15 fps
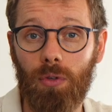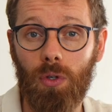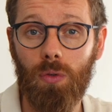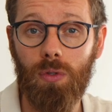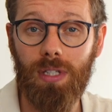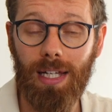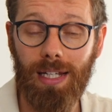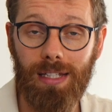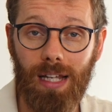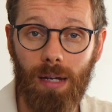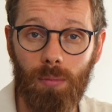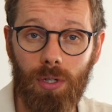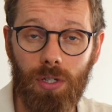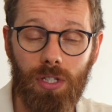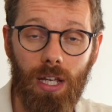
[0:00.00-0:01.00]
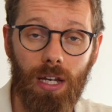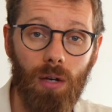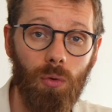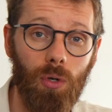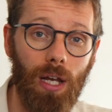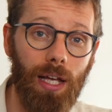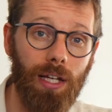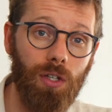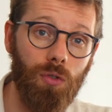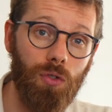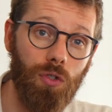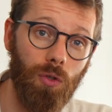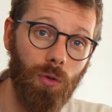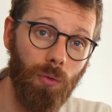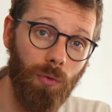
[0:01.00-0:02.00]
you 6 numbers and I would like you
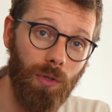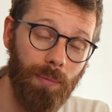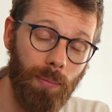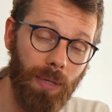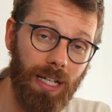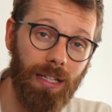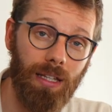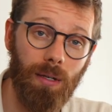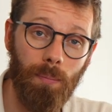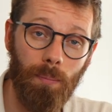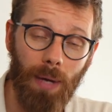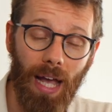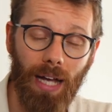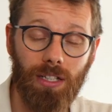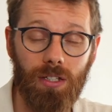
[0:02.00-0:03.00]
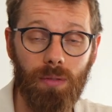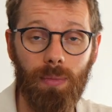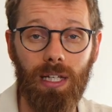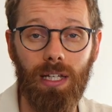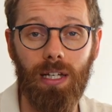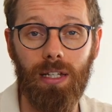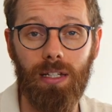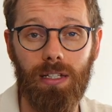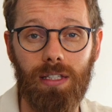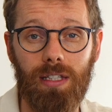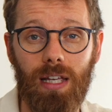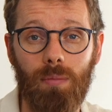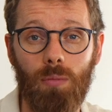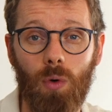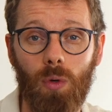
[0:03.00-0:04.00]
to repeat them back to me in the
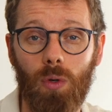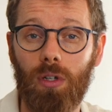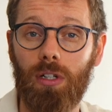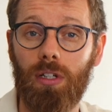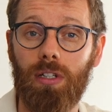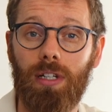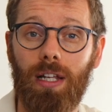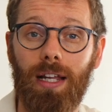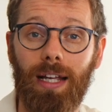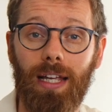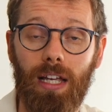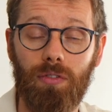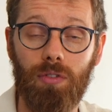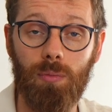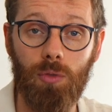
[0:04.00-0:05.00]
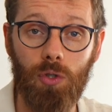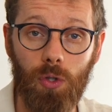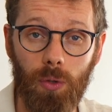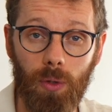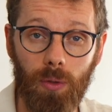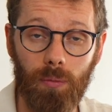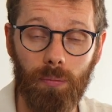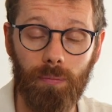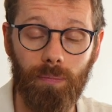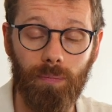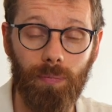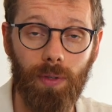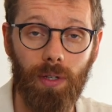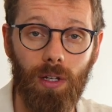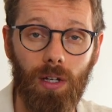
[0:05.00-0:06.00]
same order that I gave them to you.
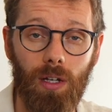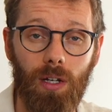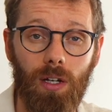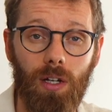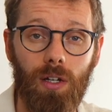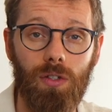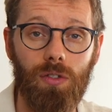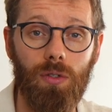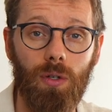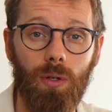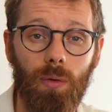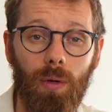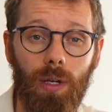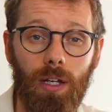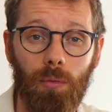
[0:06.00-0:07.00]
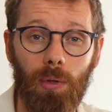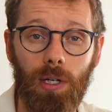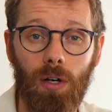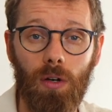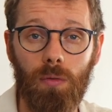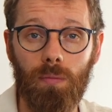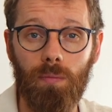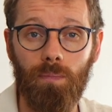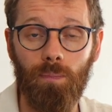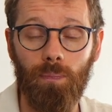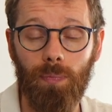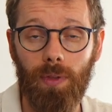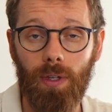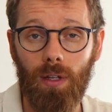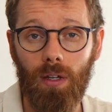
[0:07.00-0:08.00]
So here we go.
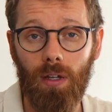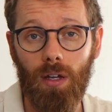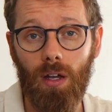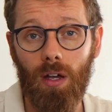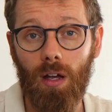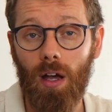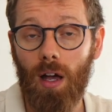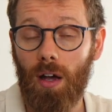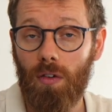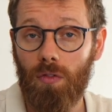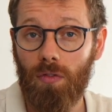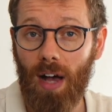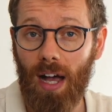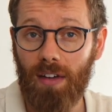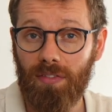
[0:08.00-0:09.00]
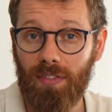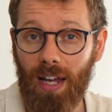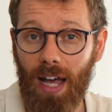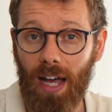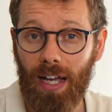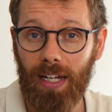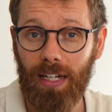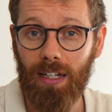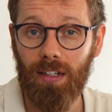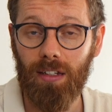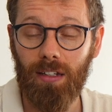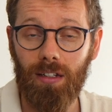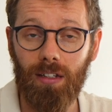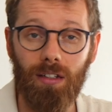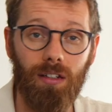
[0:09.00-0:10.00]
5, 9,
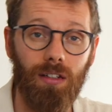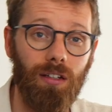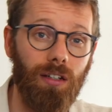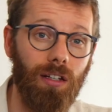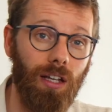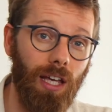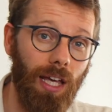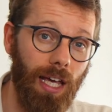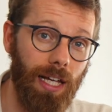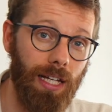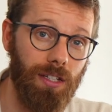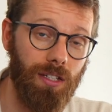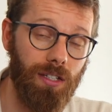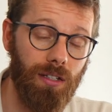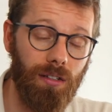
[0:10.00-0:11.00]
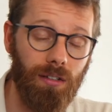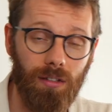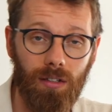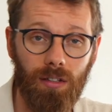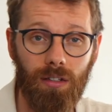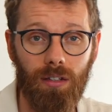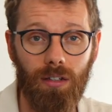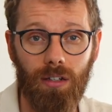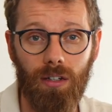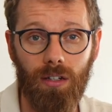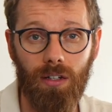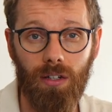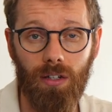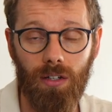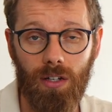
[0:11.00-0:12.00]
8,
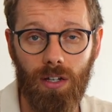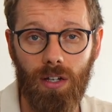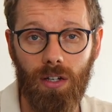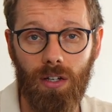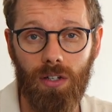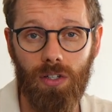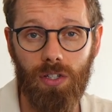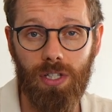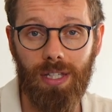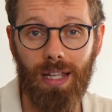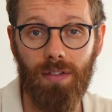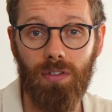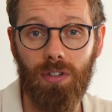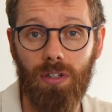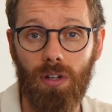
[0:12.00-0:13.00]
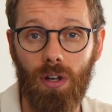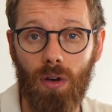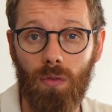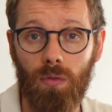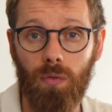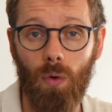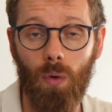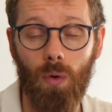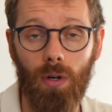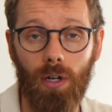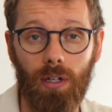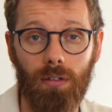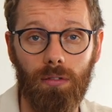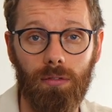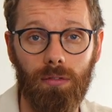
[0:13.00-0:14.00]
7,
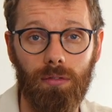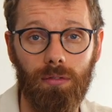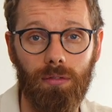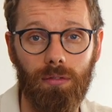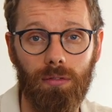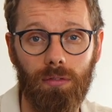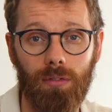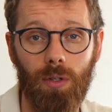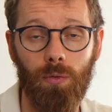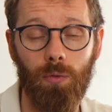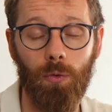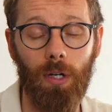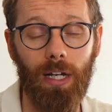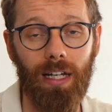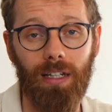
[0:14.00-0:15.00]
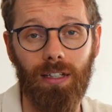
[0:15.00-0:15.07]
4, 3.